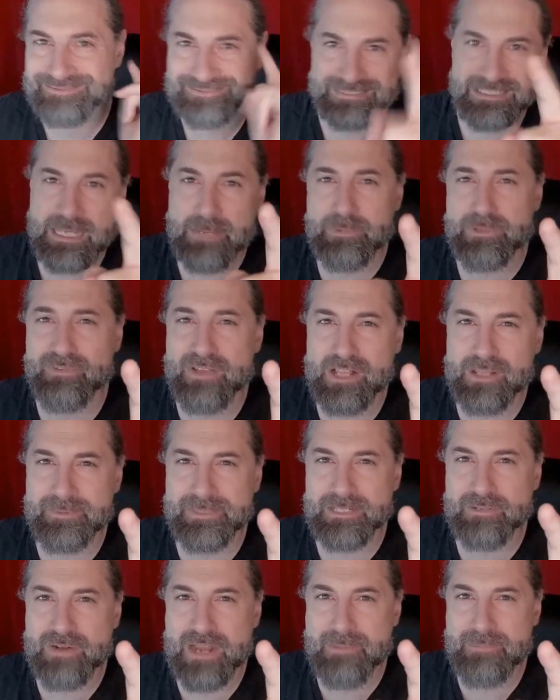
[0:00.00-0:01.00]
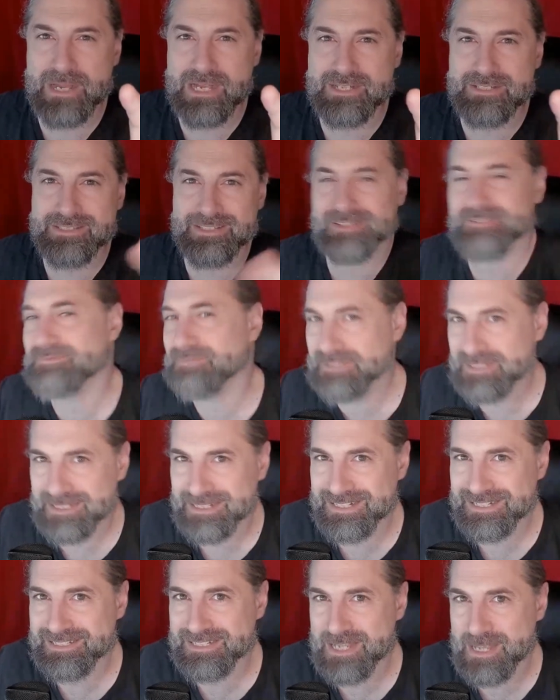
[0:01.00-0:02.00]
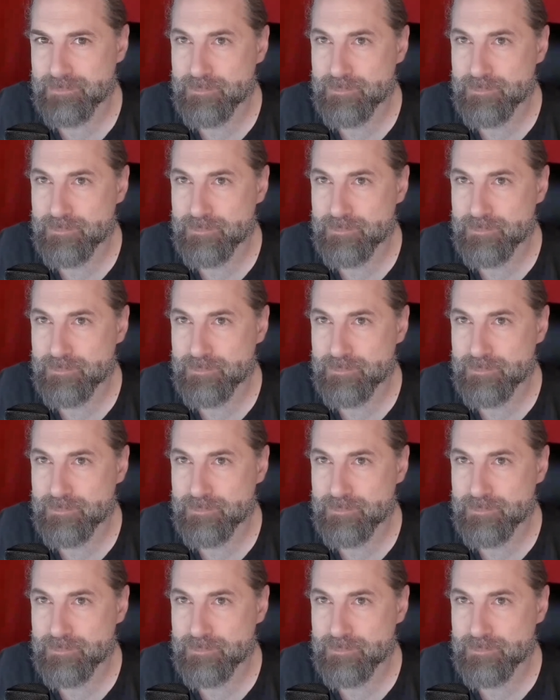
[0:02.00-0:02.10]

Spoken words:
Keep developing the right mindset. See you next time.